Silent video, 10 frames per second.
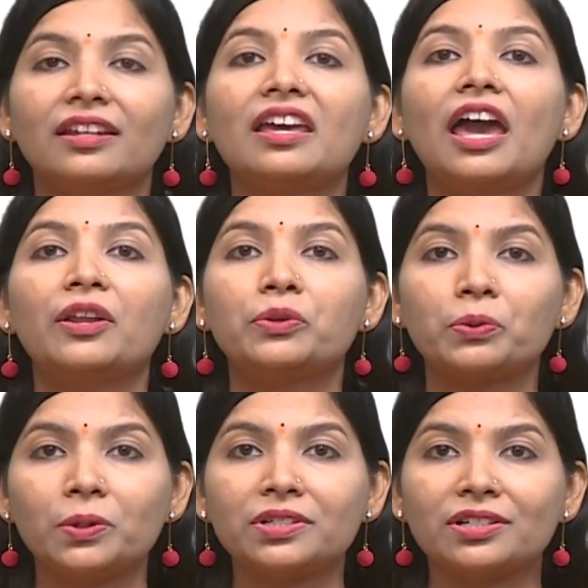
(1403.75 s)
and
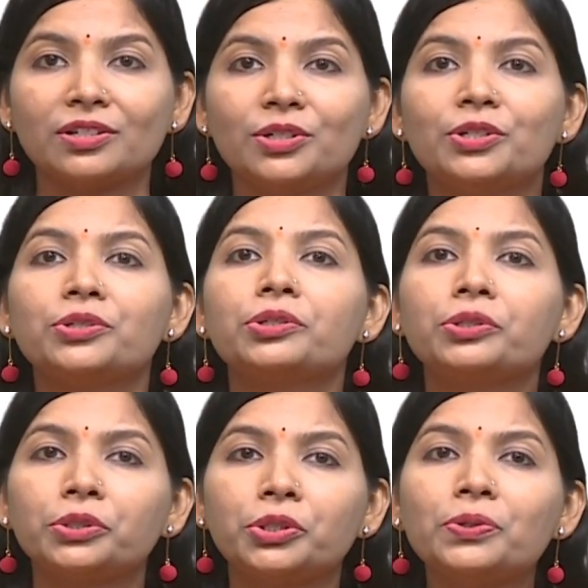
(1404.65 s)
rotor to
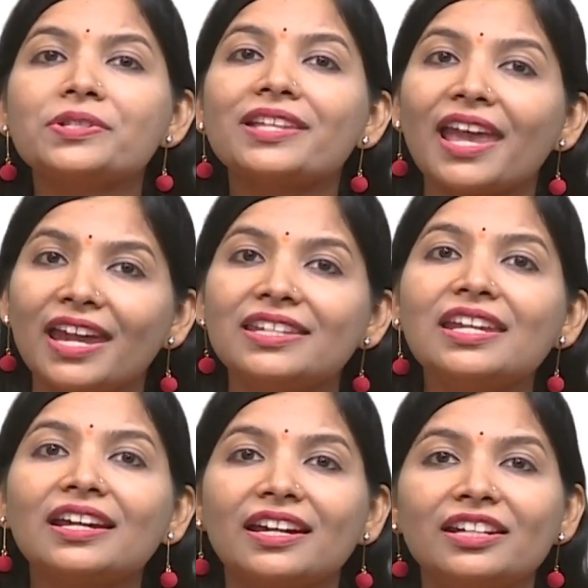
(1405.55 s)
reduce eddy
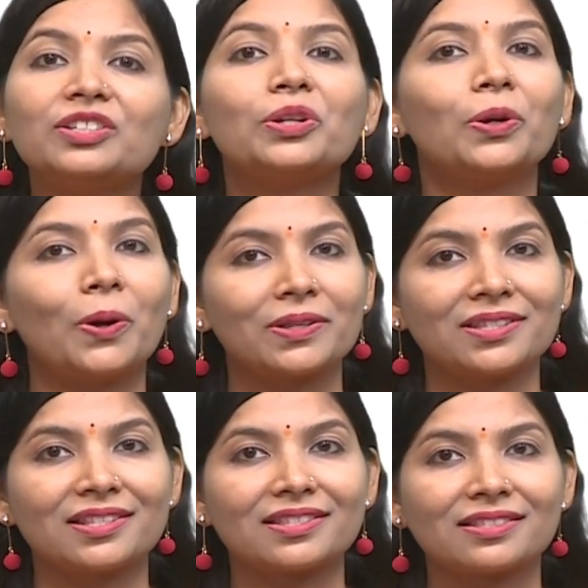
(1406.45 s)
current losses.